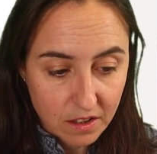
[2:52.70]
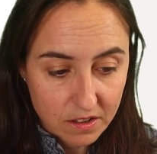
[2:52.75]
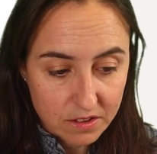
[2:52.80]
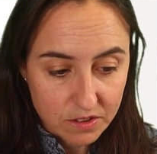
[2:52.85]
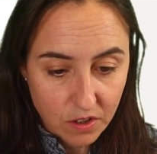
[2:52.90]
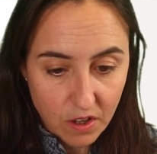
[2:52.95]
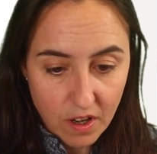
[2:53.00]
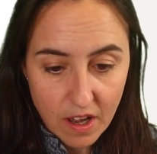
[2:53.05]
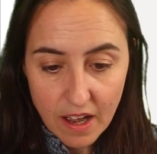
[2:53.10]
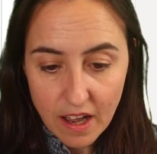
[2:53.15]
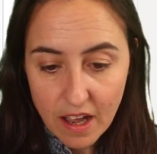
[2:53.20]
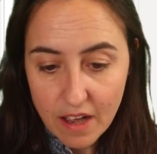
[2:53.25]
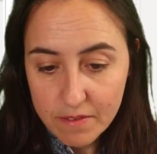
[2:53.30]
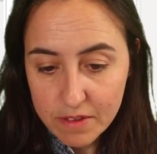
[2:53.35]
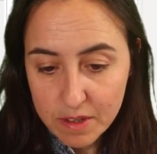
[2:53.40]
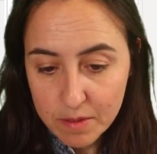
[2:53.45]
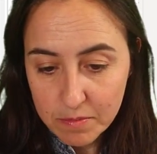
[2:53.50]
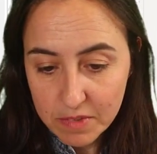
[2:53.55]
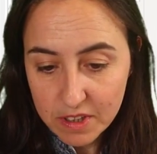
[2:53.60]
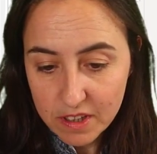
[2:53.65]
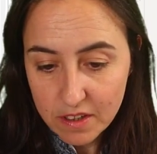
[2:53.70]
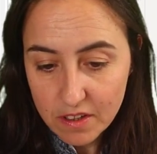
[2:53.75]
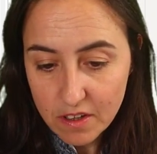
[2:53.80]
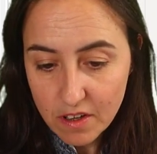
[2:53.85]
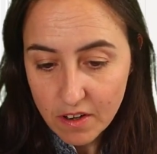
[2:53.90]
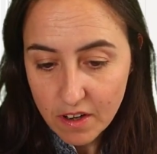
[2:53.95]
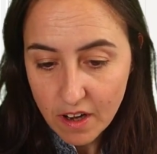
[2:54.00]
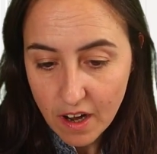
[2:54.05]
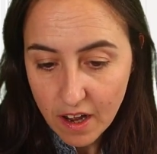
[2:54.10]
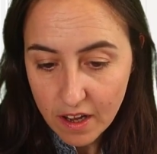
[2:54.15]
So I have them
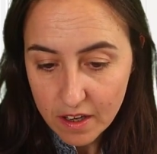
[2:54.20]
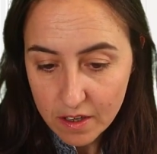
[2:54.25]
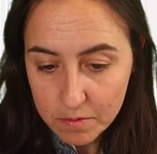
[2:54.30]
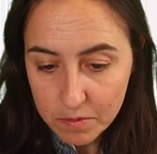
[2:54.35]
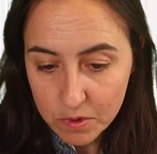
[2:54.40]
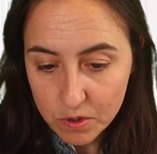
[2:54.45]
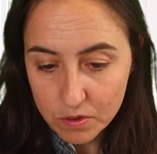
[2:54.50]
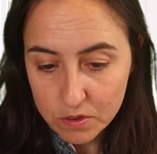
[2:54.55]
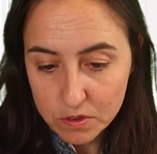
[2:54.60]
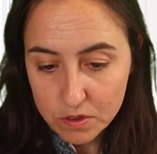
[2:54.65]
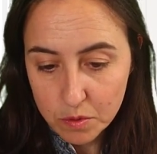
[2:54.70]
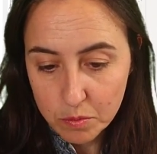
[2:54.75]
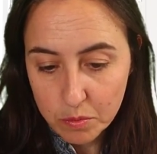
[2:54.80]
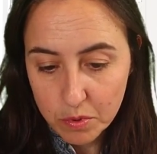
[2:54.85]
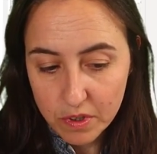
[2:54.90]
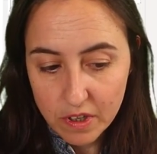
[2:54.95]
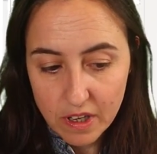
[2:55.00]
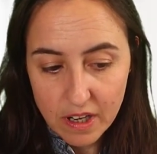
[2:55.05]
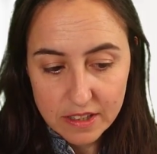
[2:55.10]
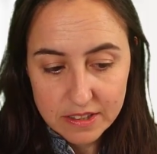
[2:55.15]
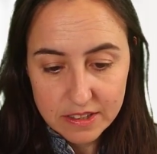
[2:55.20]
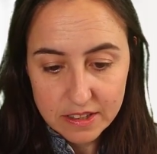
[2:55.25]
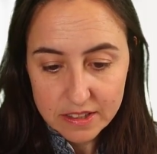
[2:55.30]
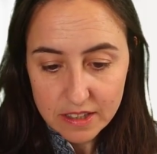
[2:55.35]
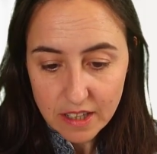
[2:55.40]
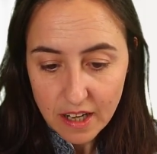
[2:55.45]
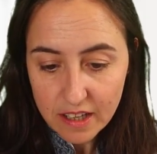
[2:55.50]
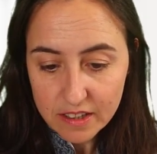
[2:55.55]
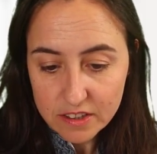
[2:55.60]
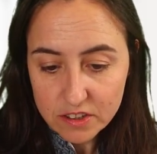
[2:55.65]
here. I am going to put it as a
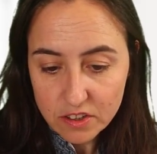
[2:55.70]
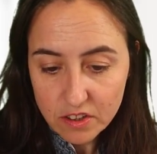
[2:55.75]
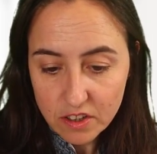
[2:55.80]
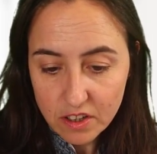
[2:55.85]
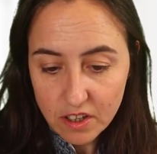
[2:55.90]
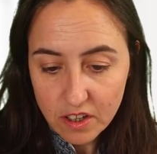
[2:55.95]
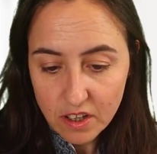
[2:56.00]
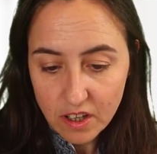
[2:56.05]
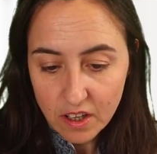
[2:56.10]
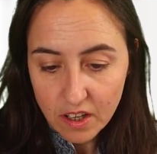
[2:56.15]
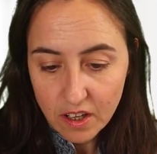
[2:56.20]
slicer